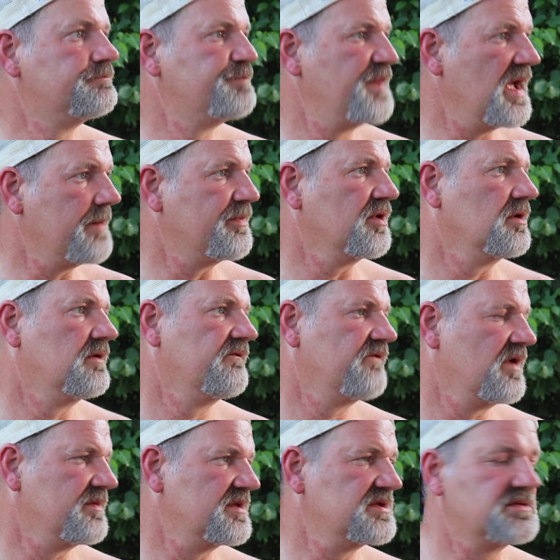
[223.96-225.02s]
pepper
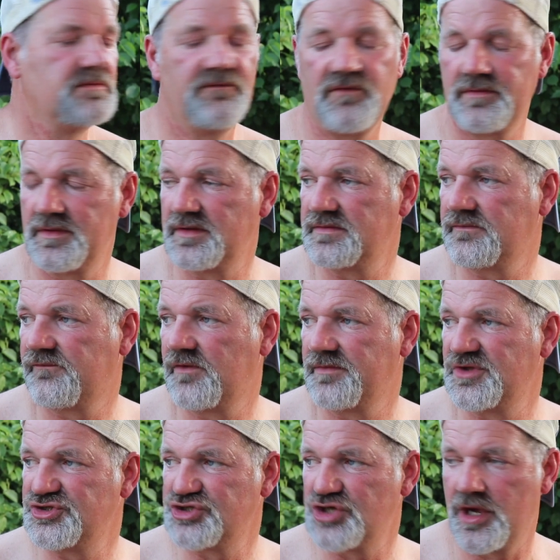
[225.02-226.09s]
from
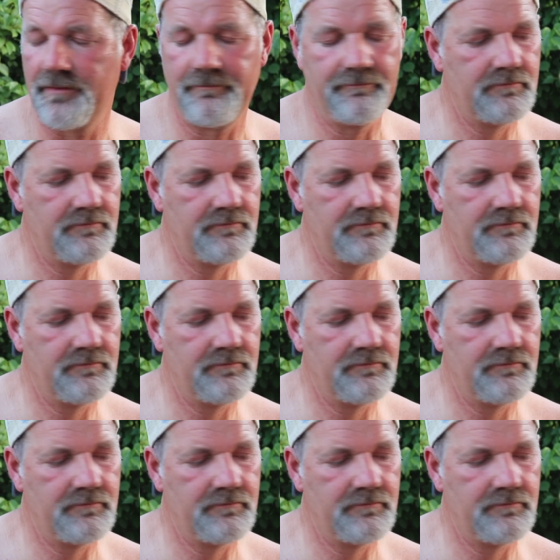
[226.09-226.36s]
the jump.